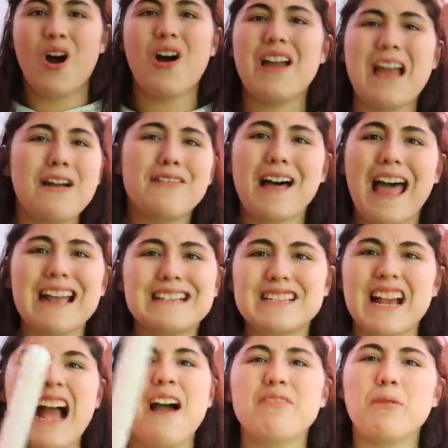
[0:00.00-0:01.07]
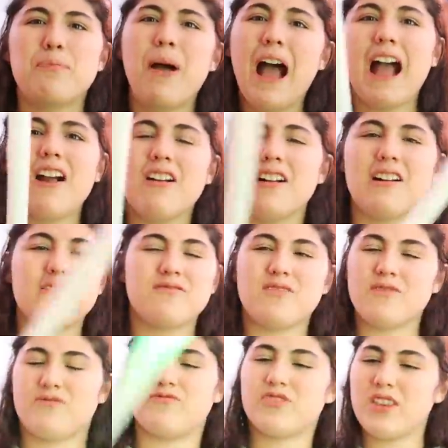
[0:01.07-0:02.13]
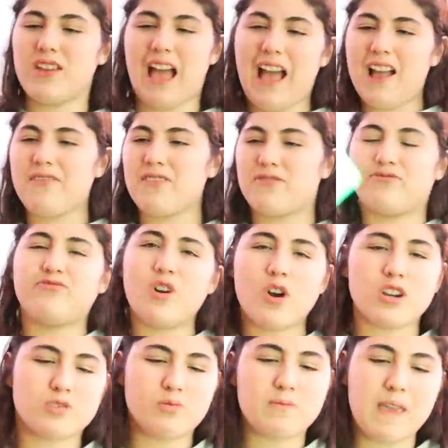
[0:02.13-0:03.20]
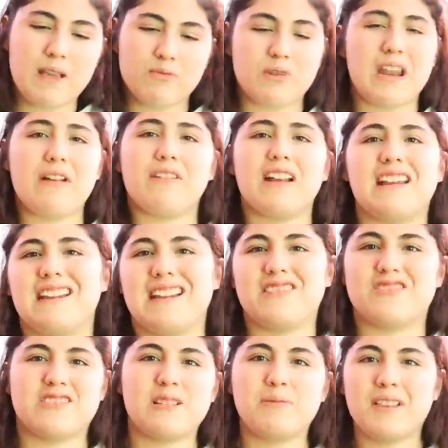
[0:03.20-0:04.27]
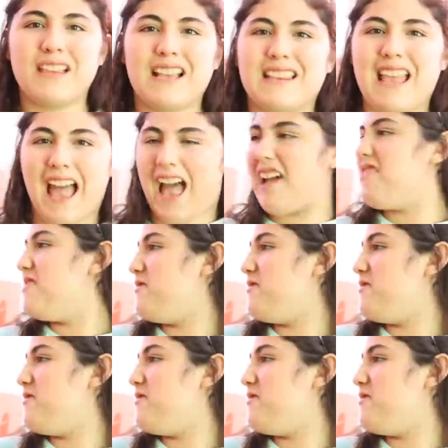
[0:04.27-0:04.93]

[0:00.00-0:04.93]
Oh yeah, well, I still have the power! I have the force you need, whatever it is, something like that.